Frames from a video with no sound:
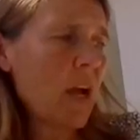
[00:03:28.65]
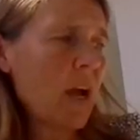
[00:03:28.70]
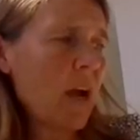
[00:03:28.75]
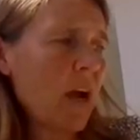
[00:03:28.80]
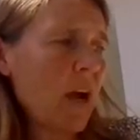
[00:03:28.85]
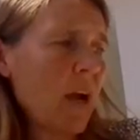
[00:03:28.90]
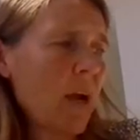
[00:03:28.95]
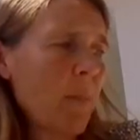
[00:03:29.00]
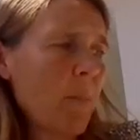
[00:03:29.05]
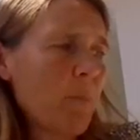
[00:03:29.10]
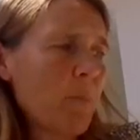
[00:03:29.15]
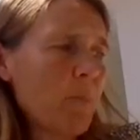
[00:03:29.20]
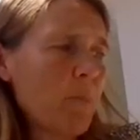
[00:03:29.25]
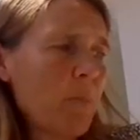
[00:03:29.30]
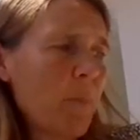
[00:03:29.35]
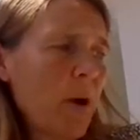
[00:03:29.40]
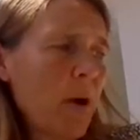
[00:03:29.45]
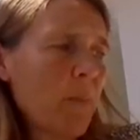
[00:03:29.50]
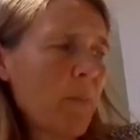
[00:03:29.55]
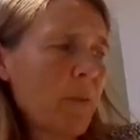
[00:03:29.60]

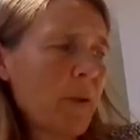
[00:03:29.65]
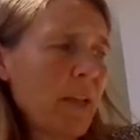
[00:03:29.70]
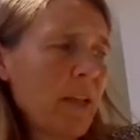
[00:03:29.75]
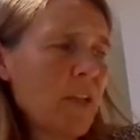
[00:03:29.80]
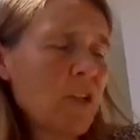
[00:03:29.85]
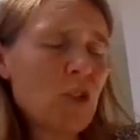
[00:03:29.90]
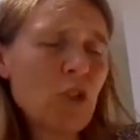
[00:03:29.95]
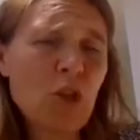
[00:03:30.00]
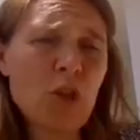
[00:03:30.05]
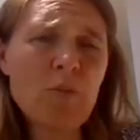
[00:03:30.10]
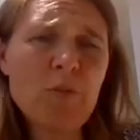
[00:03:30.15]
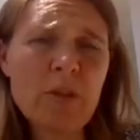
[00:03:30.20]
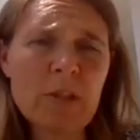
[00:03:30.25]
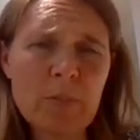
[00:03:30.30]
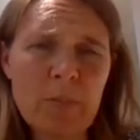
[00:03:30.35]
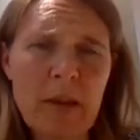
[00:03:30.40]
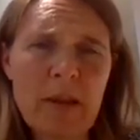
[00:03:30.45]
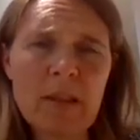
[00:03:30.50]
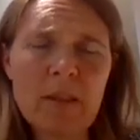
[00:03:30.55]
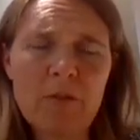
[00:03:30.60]
But please do
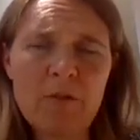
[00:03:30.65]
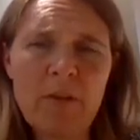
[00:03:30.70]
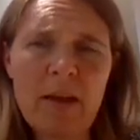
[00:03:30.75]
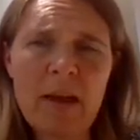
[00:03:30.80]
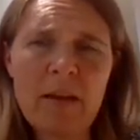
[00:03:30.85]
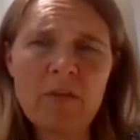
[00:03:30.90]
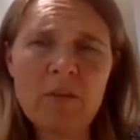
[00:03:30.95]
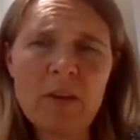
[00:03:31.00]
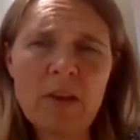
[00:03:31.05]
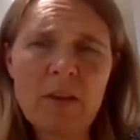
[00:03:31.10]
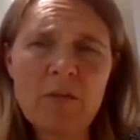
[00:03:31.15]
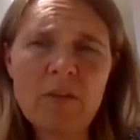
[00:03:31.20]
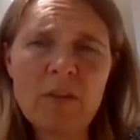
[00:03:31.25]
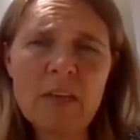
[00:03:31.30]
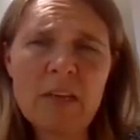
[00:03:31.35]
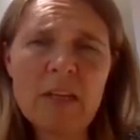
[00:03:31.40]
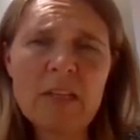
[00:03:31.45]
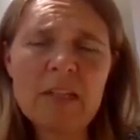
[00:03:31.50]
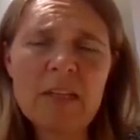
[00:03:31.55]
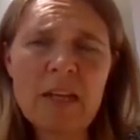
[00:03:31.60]
respect the fact that if it
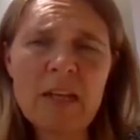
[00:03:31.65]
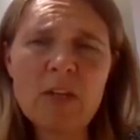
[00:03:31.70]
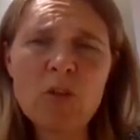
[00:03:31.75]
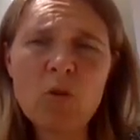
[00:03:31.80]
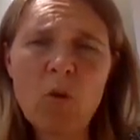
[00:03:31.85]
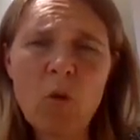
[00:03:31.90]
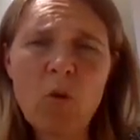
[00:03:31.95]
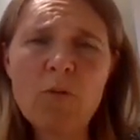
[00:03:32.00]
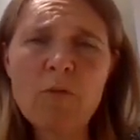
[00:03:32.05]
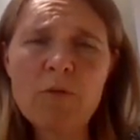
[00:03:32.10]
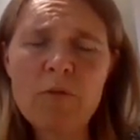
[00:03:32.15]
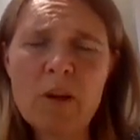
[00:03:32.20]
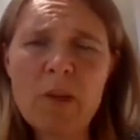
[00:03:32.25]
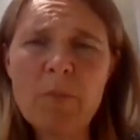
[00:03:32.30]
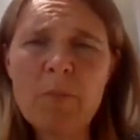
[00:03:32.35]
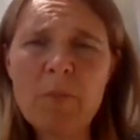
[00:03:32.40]
is a dog-free